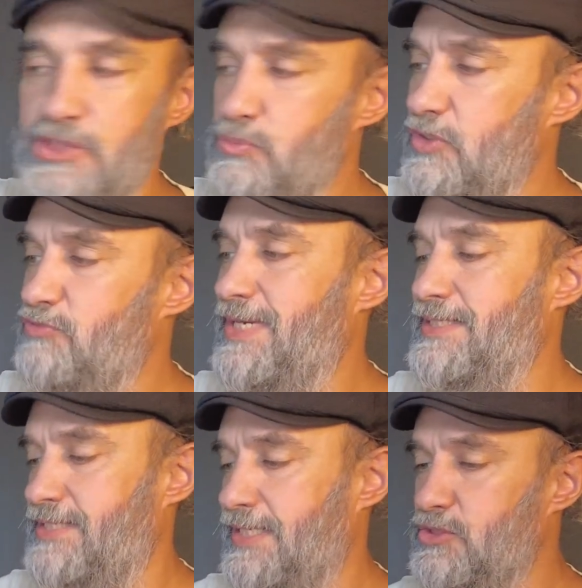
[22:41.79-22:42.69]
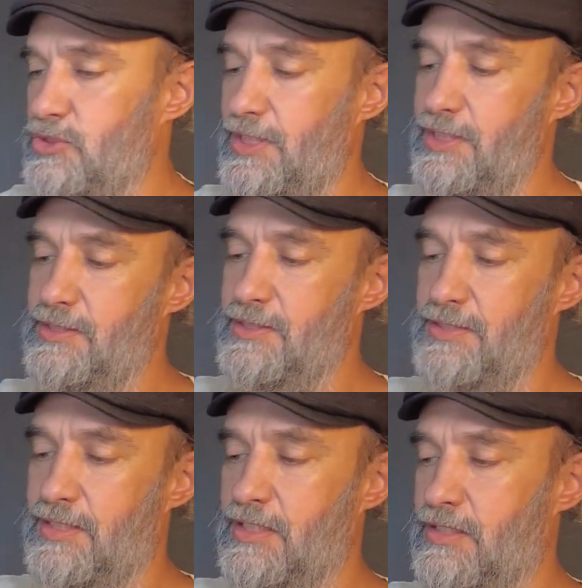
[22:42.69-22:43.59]
is one of my tanks in the
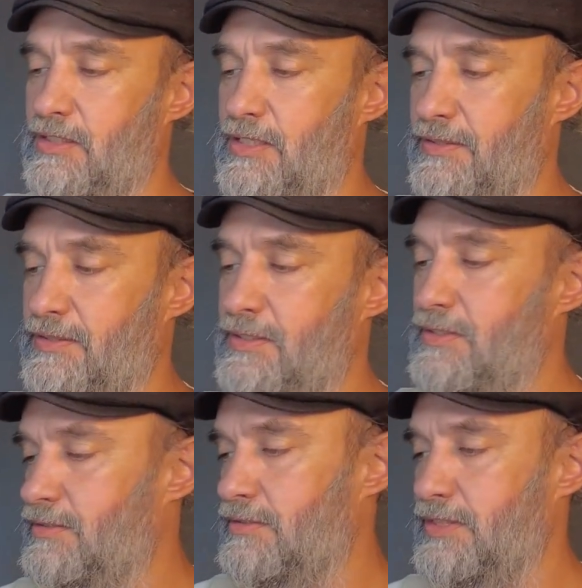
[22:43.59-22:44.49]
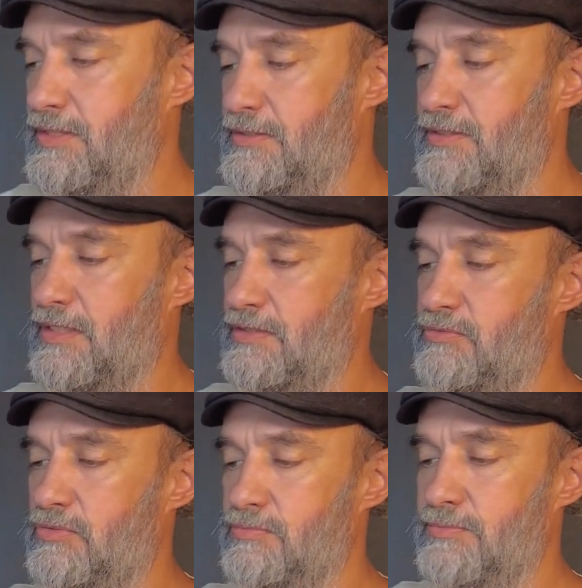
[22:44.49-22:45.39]
dark cloth or in the dark
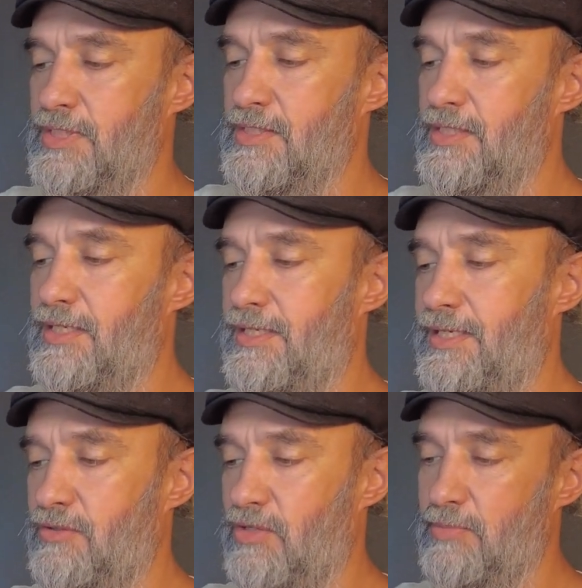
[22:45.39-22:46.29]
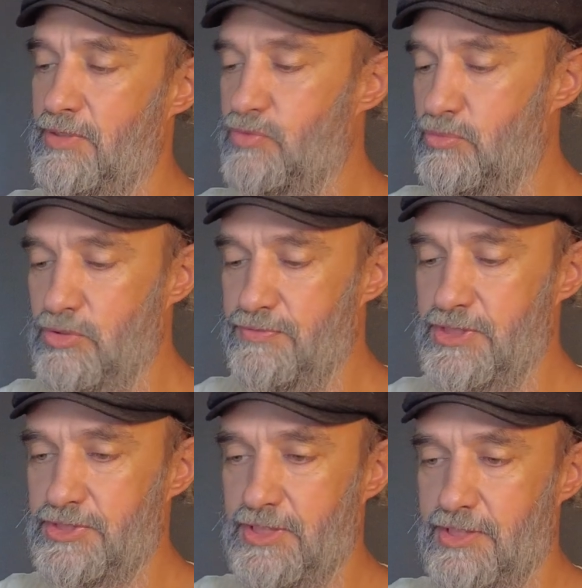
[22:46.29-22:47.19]
room. I normally remove
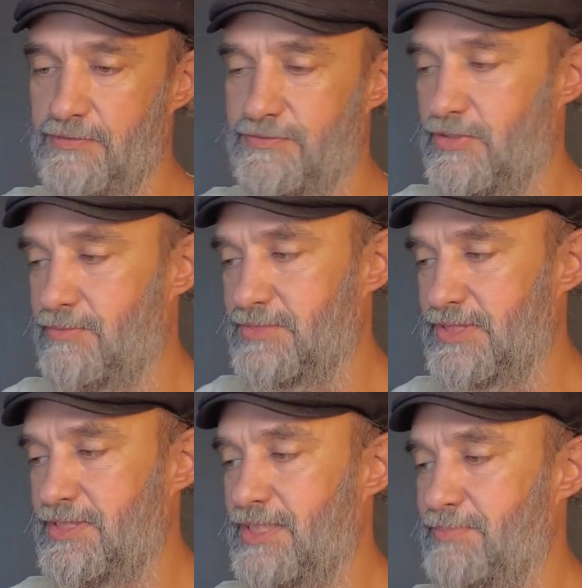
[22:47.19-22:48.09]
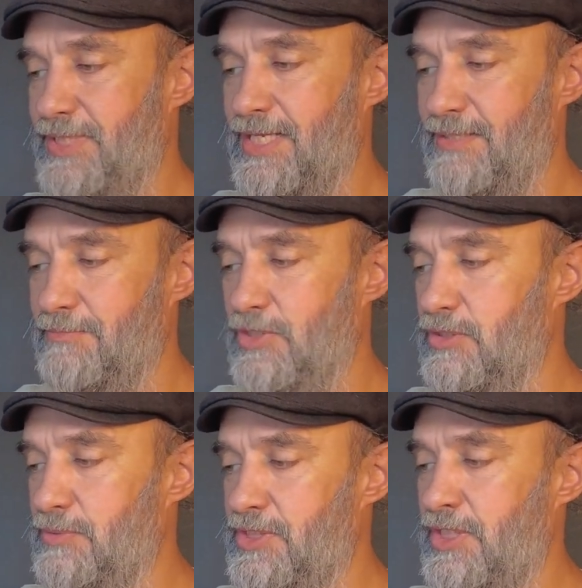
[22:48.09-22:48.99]
the sticker from the tape and I
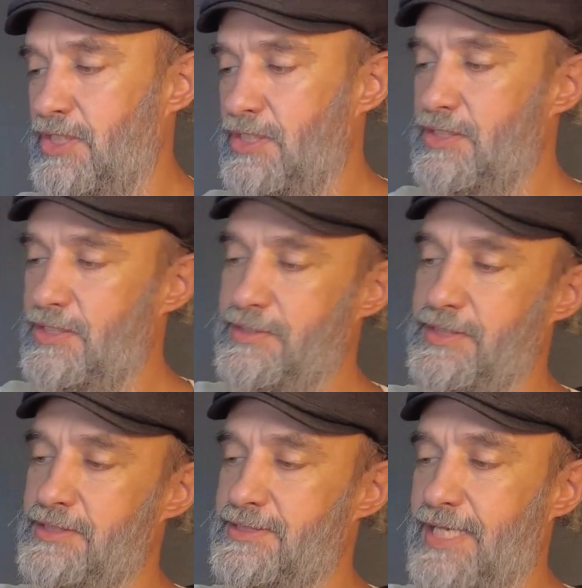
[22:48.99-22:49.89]
glue it here. This